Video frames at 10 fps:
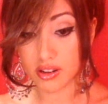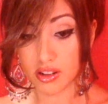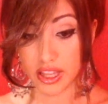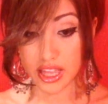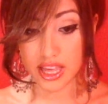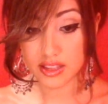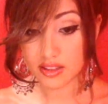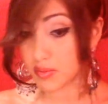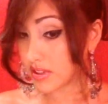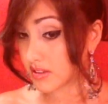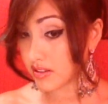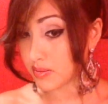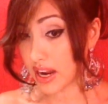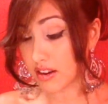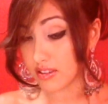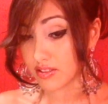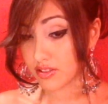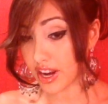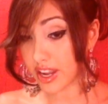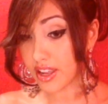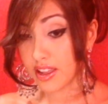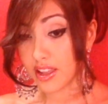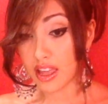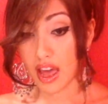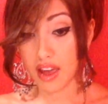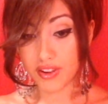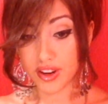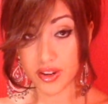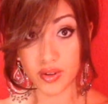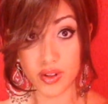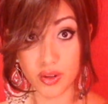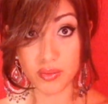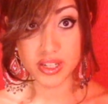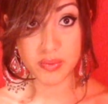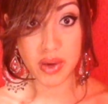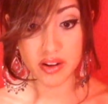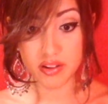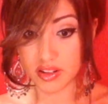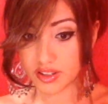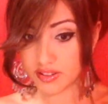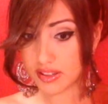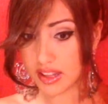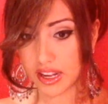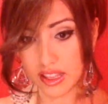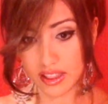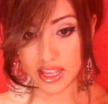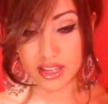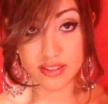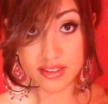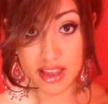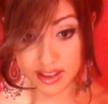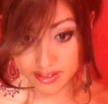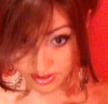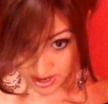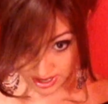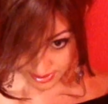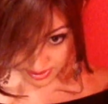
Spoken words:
curling the ends, but since my hair is straight, I figured it would look much better than just letting the ends hang straight.